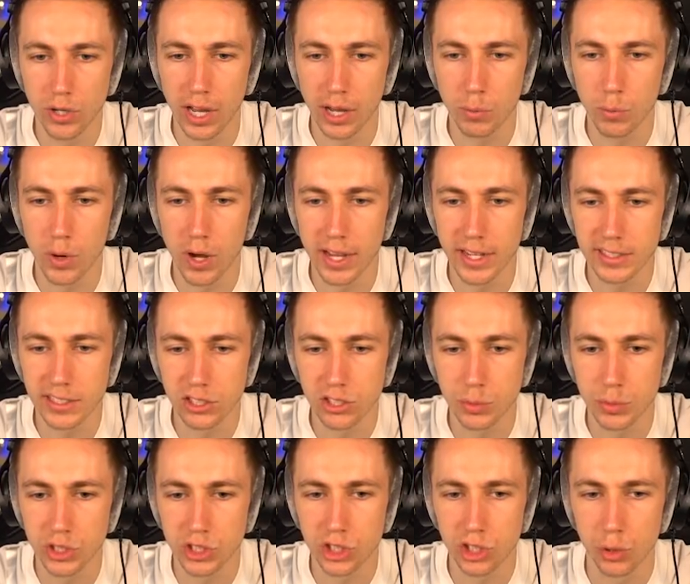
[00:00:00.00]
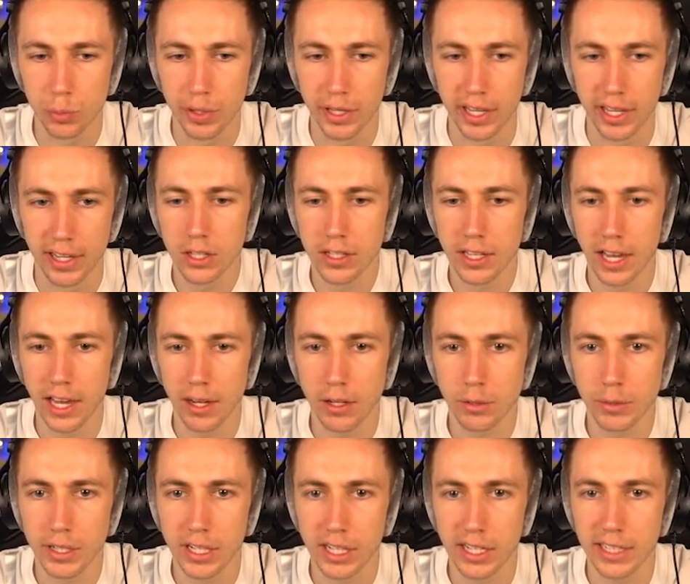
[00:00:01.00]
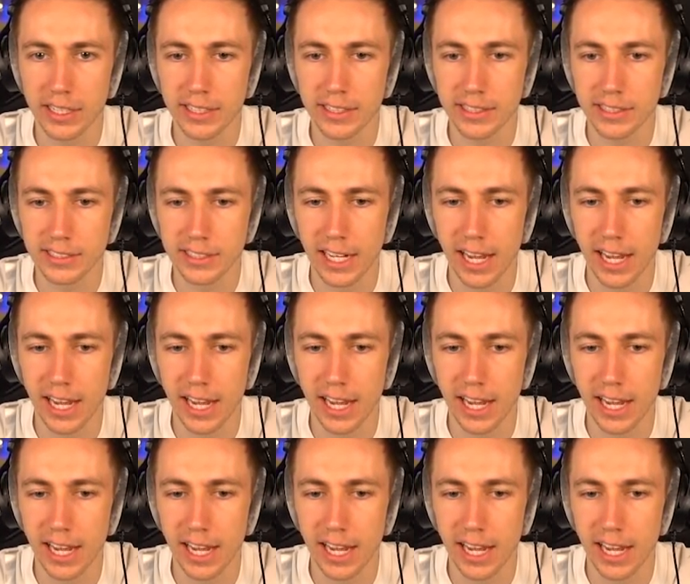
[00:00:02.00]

Like, why is there so much soup here? Okay, we're cleaning this